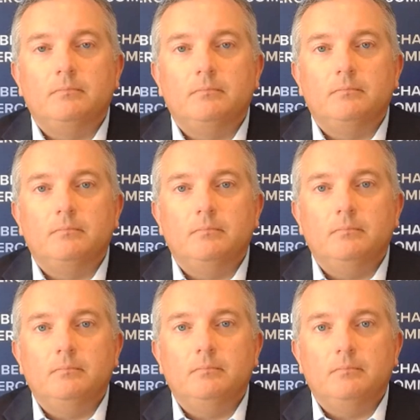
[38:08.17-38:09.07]

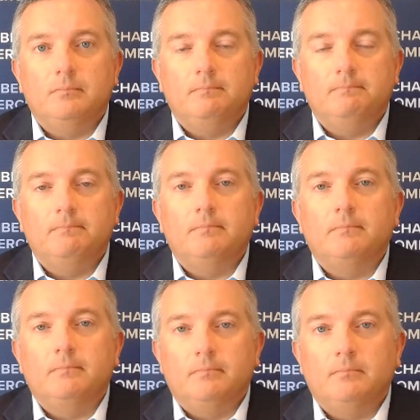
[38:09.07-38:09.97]

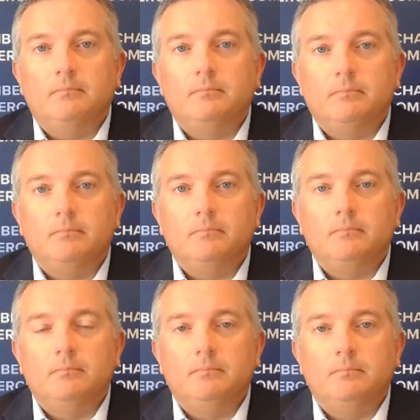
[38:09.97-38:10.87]

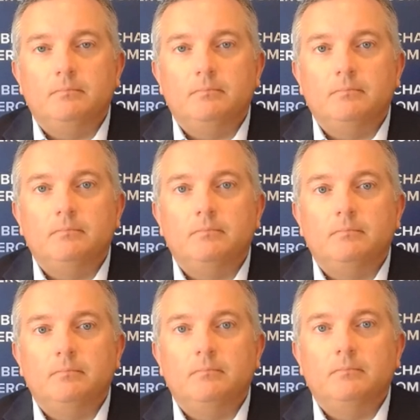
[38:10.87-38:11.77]

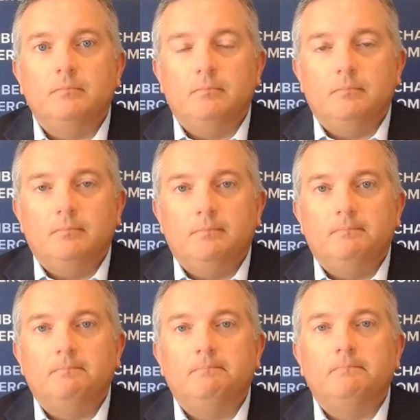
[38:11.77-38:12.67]

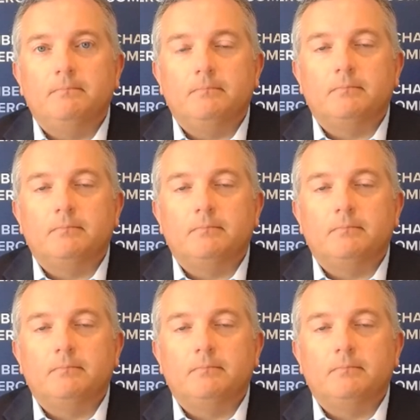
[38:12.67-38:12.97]
(silent)